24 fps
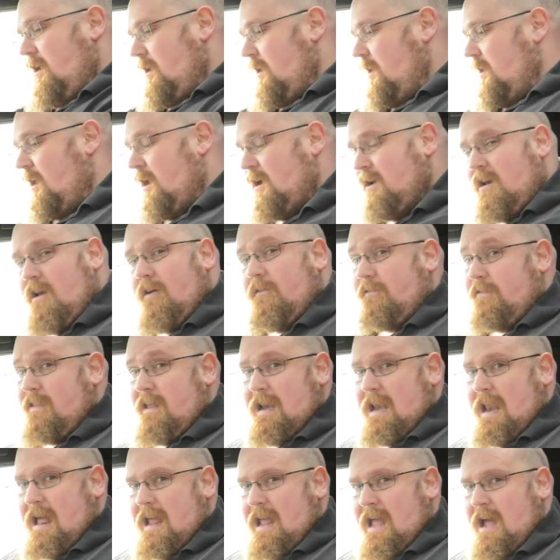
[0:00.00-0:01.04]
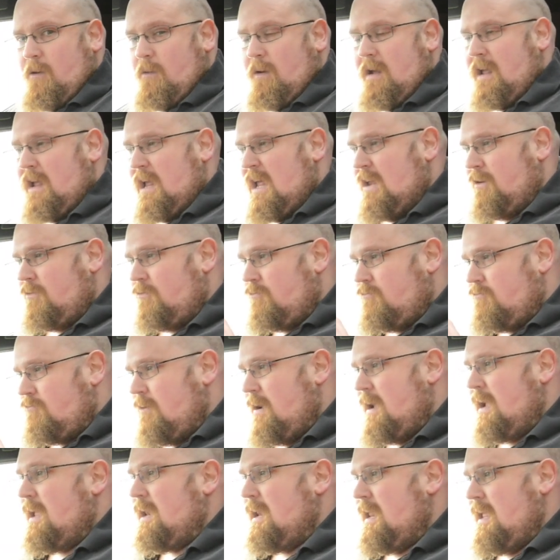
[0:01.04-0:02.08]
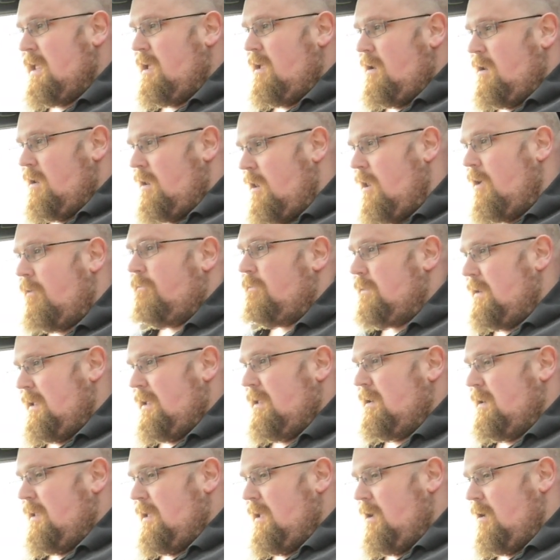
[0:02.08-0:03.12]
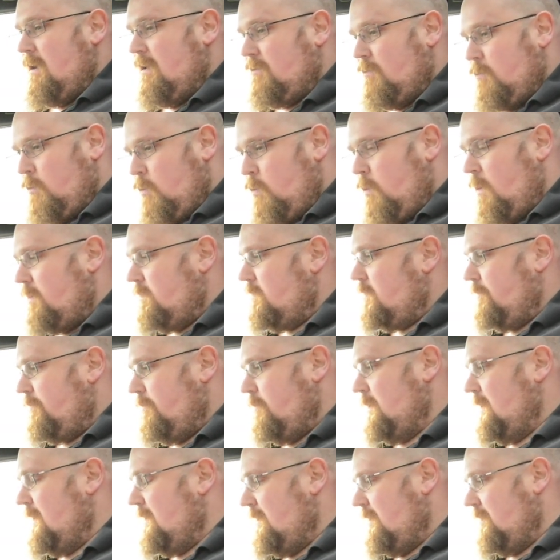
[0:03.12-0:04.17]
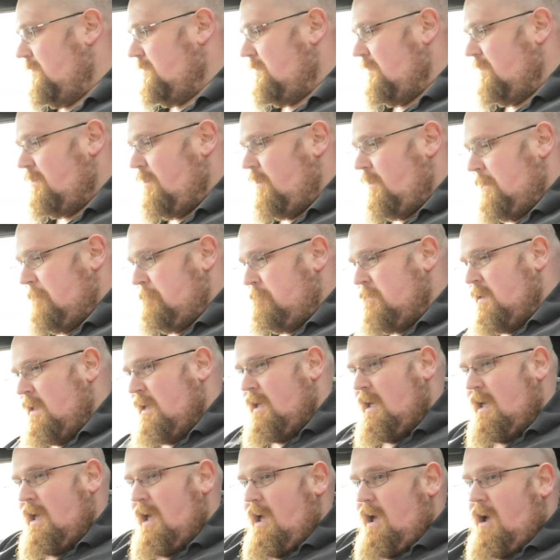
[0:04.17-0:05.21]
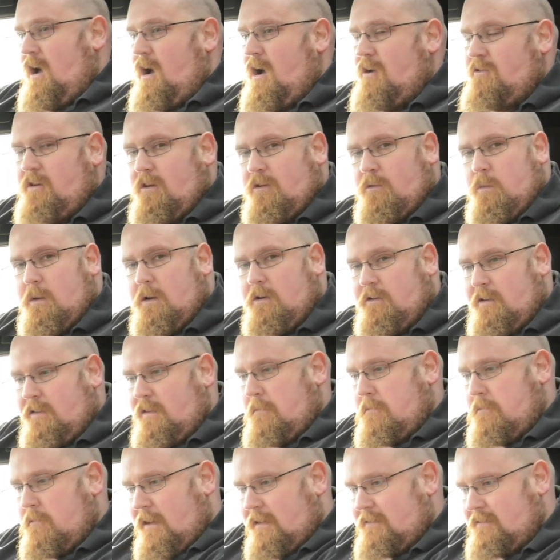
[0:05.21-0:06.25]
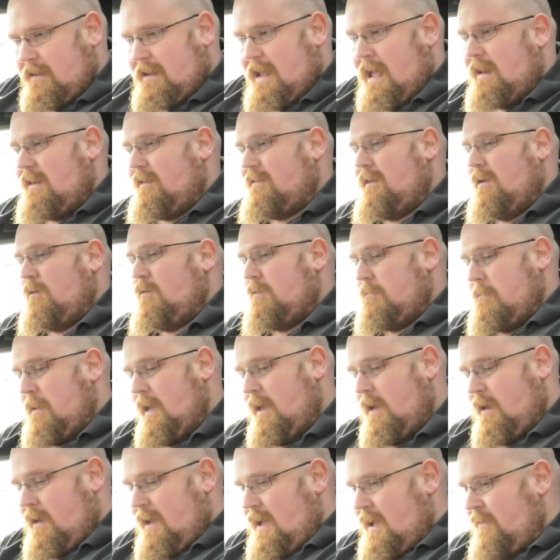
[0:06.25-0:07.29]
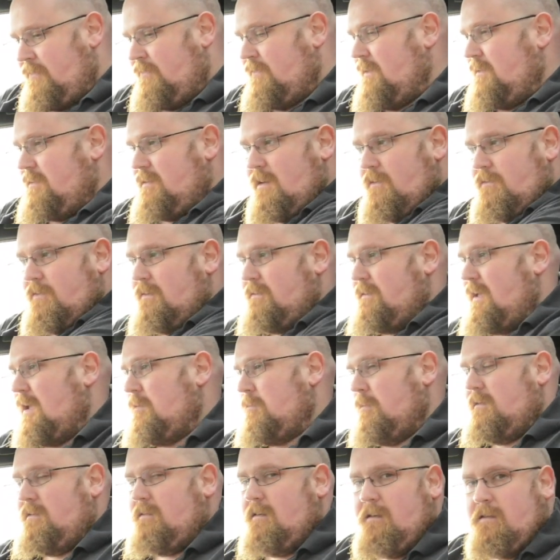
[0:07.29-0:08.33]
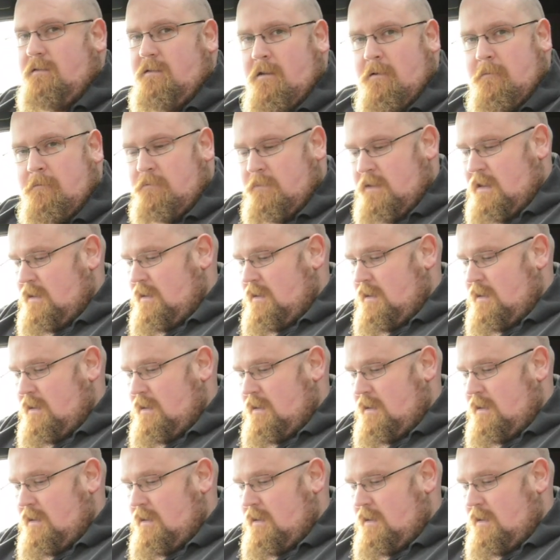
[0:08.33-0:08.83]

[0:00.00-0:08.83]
I love the layout. It is really lovely in here. It's wonderful in its design. I just wish that the practicality was better, and this infotainment system